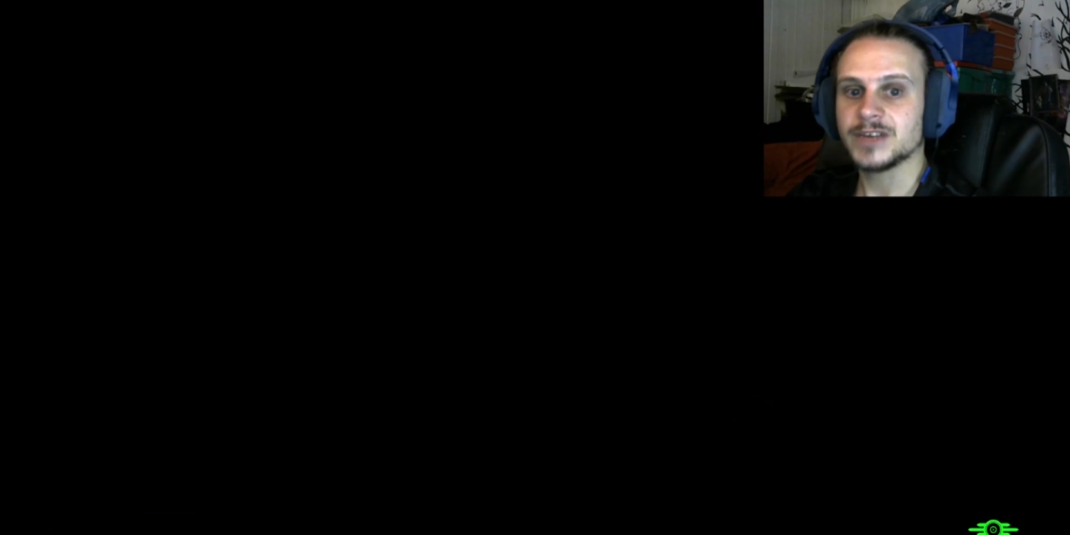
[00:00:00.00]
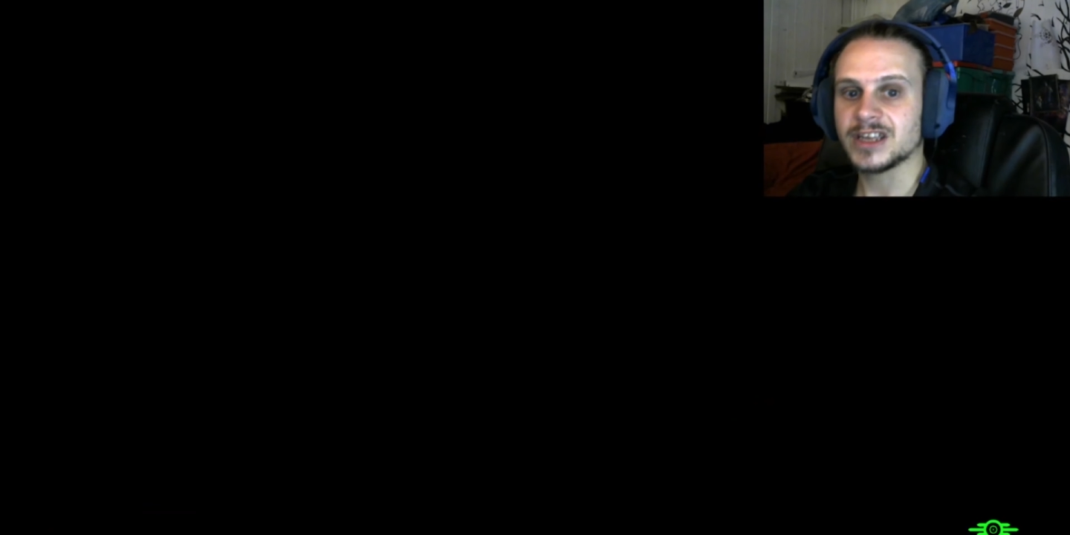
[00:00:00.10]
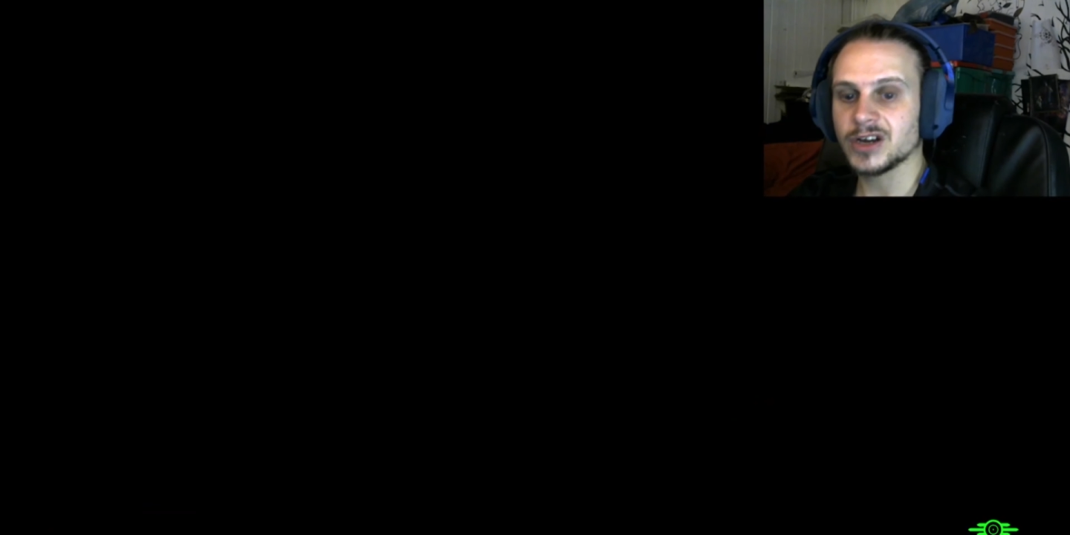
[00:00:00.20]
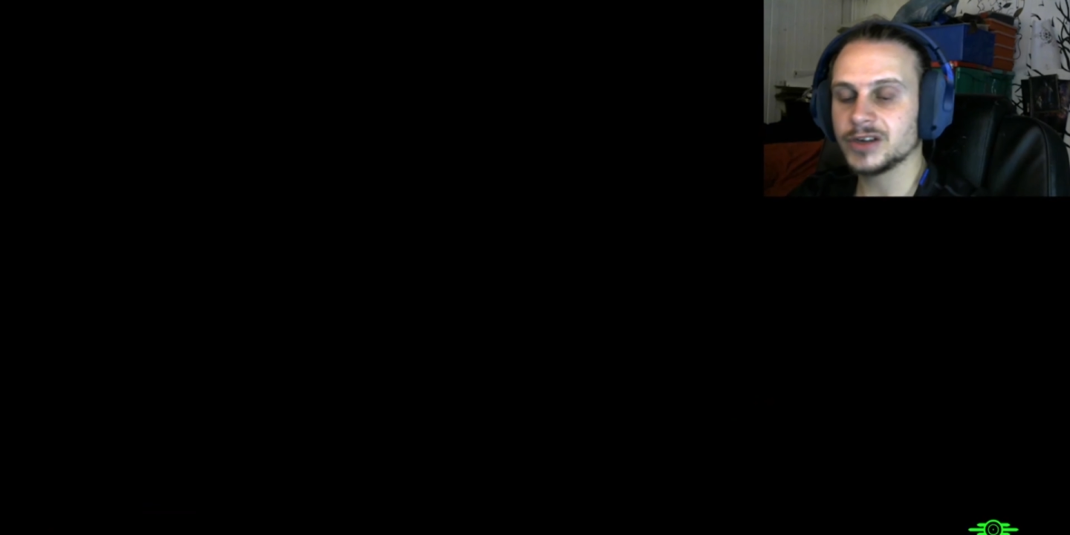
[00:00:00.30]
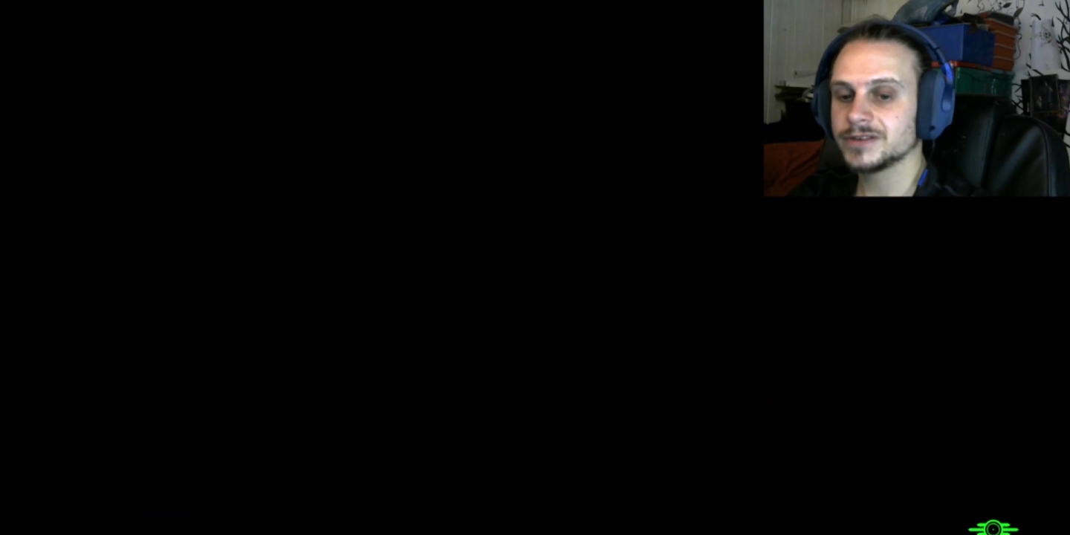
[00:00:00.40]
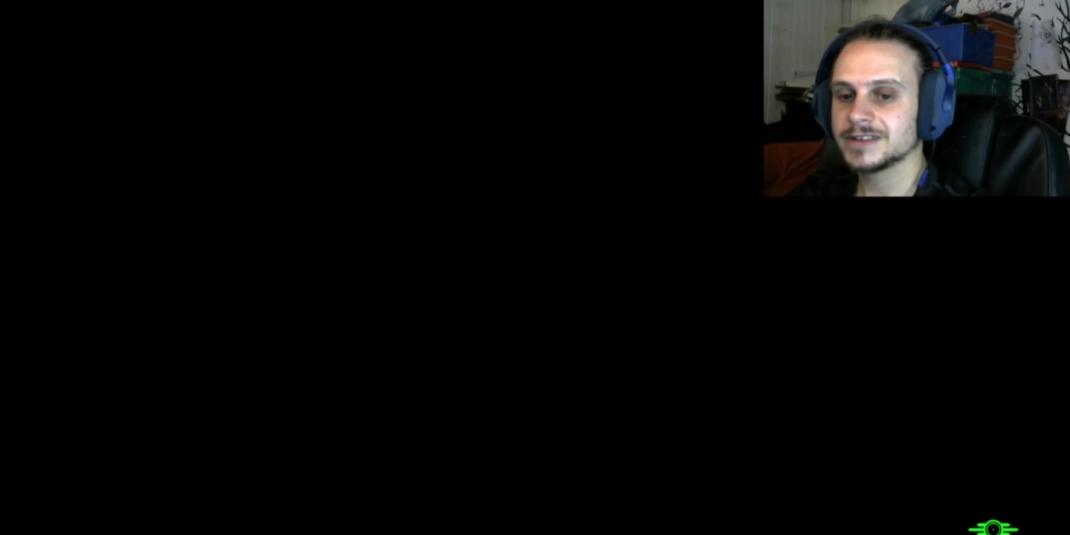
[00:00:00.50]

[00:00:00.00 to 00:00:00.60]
we go.